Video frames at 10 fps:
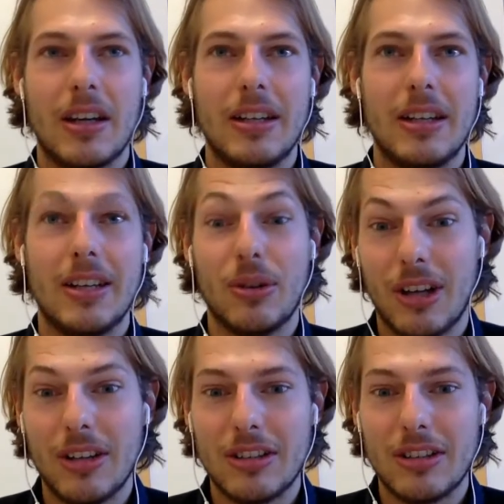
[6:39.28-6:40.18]
In
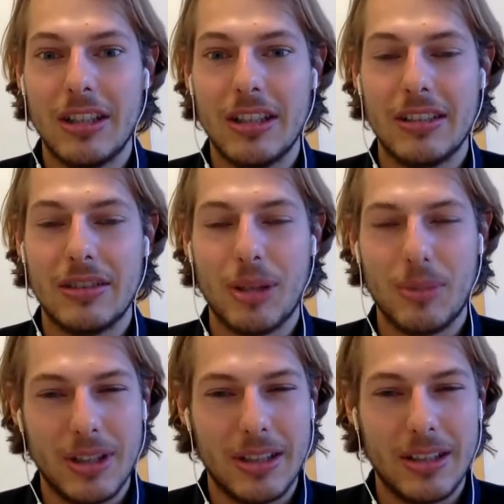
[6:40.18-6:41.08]
all honesty, and this
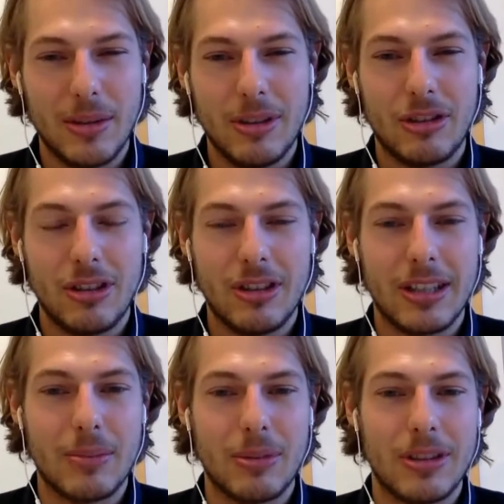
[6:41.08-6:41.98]
might be a little bit
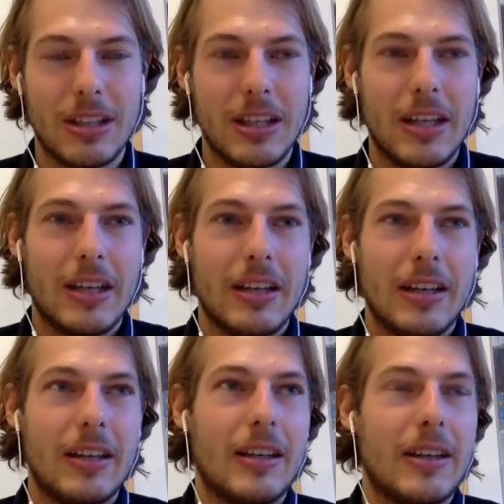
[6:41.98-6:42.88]
shocking, but
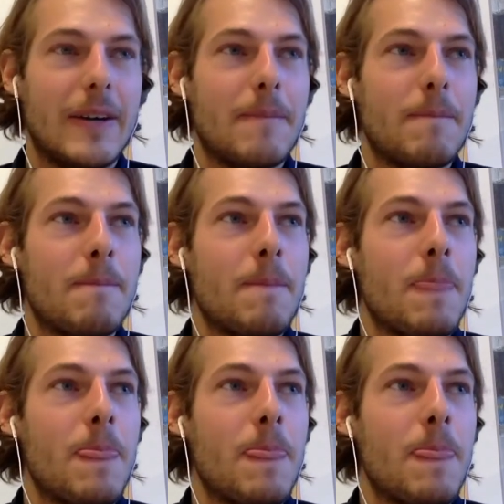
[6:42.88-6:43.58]
the